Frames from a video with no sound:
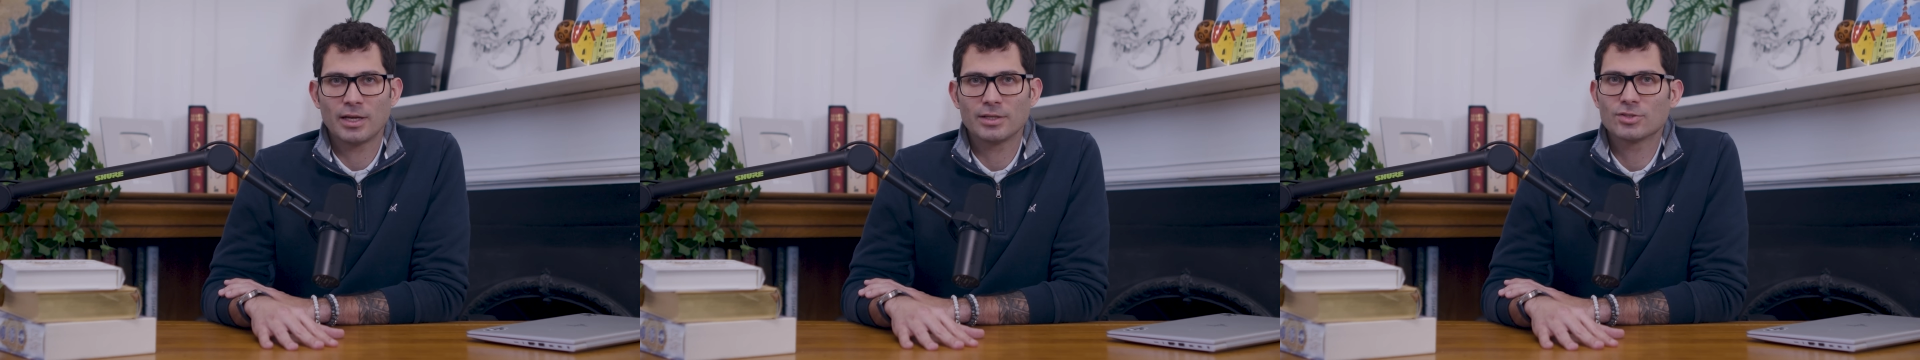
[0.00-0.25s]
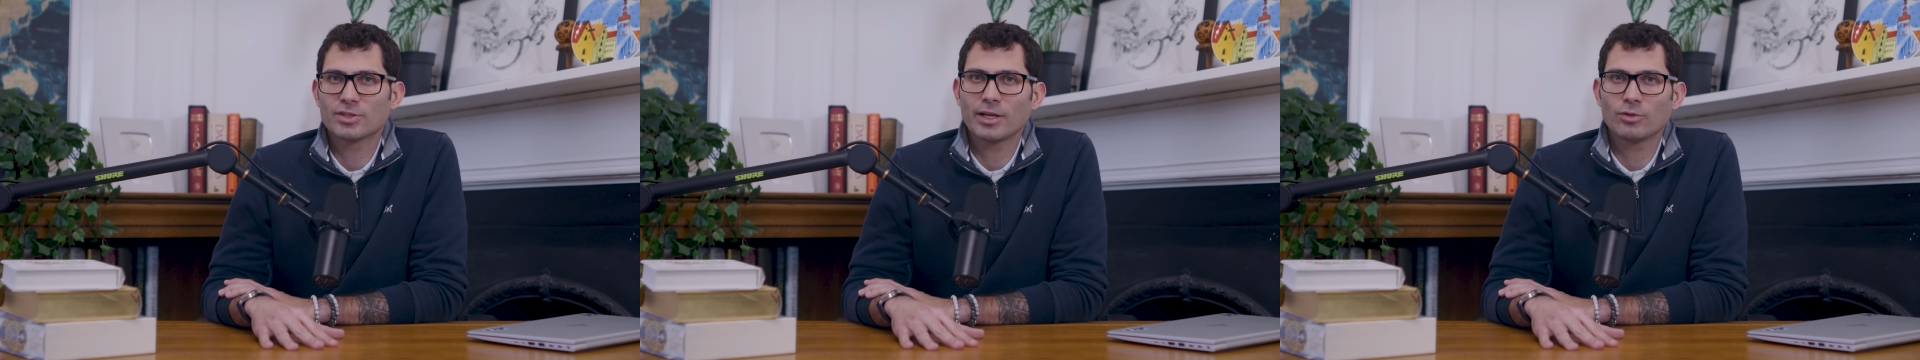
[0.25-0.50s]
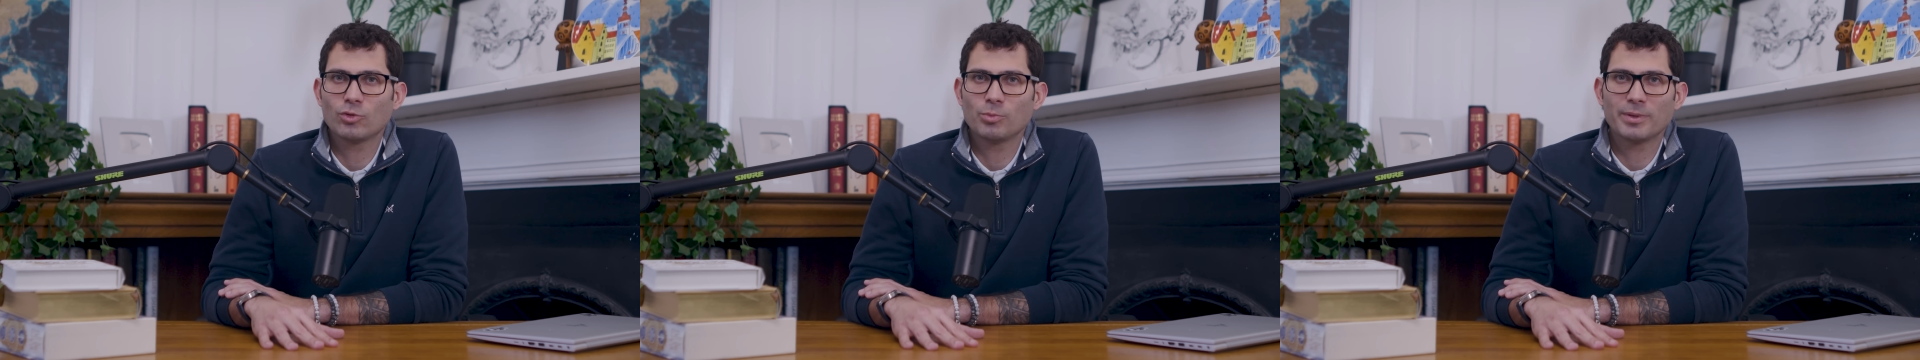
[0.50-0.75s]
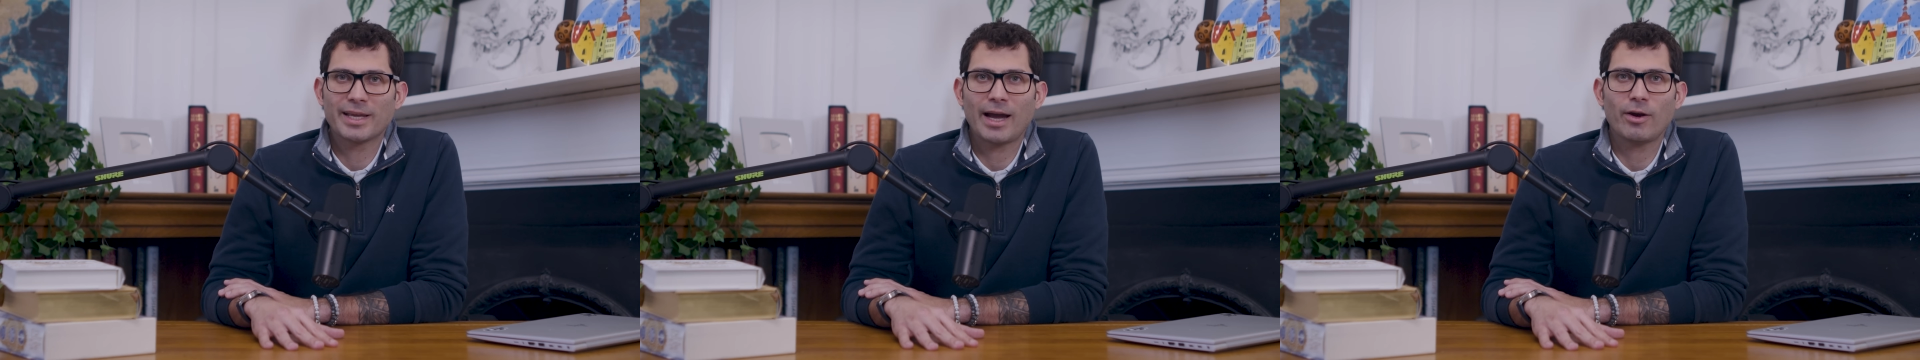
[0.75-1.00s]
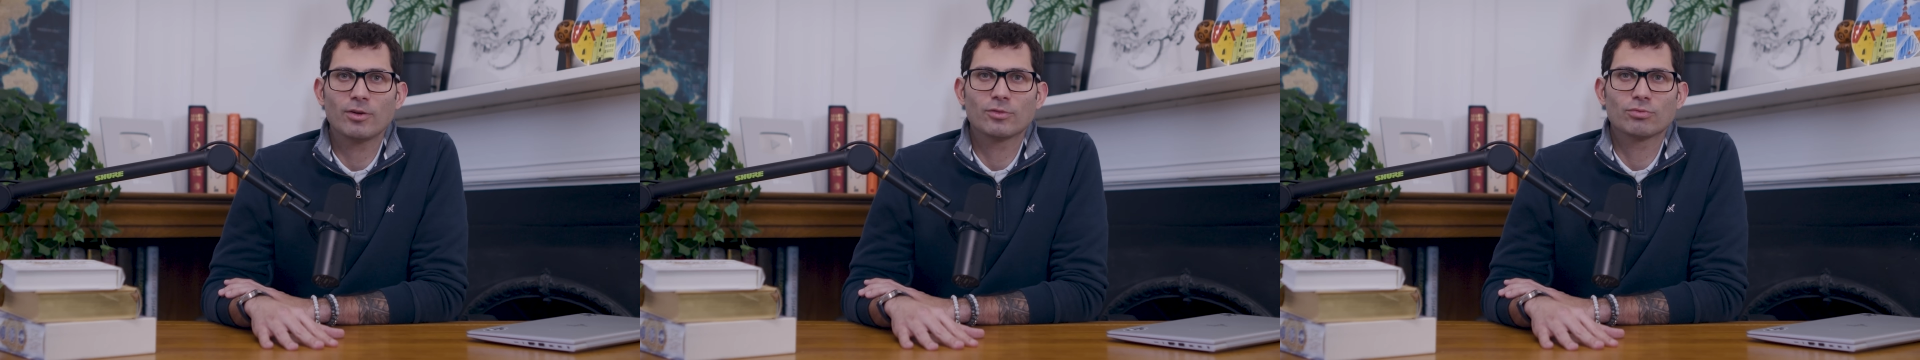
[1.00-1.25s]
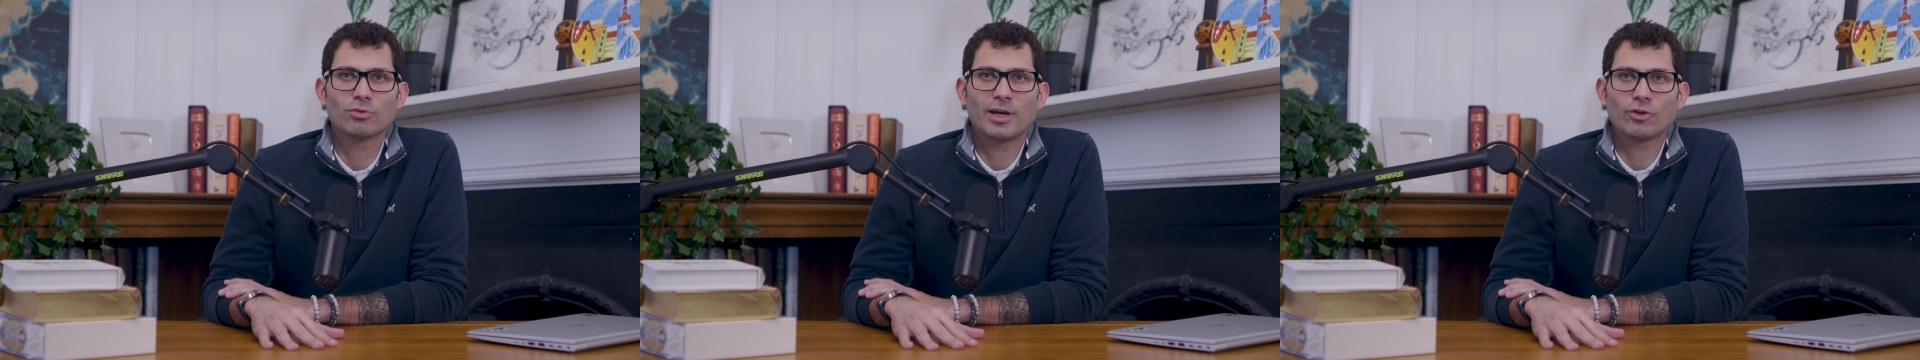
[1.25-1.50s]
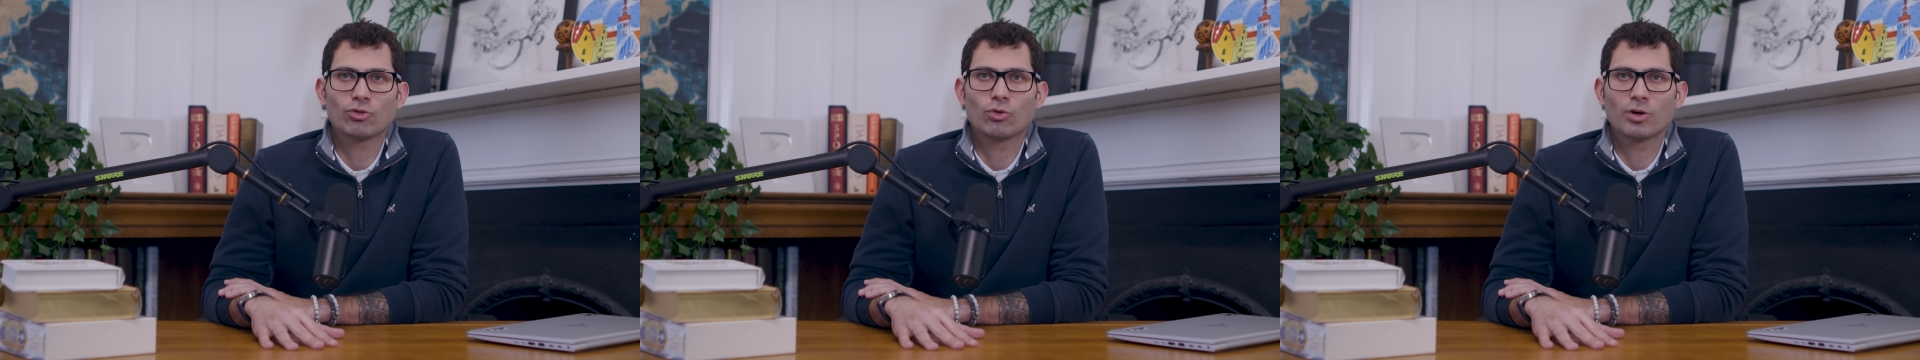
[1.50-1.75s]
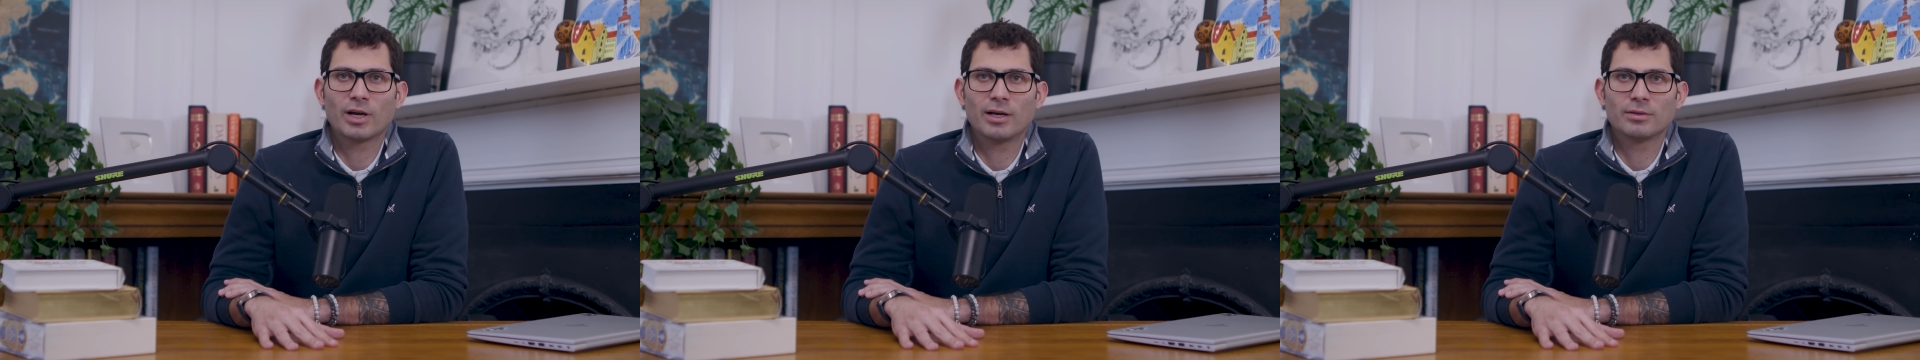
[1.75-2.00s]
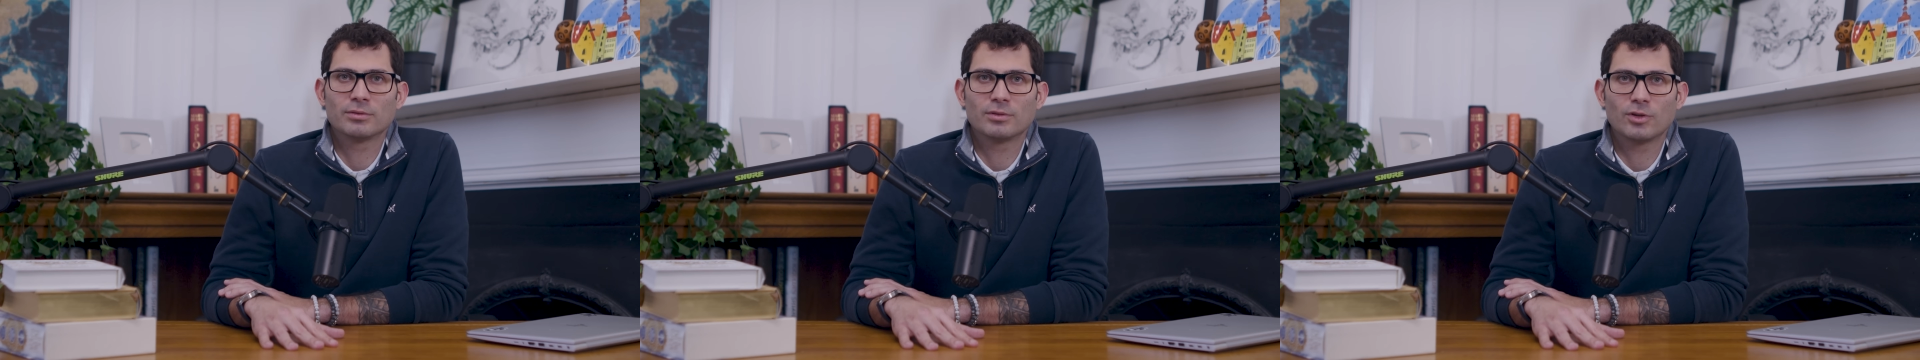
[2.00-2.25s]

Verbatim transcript: Instead, you'd be carried through that shortcut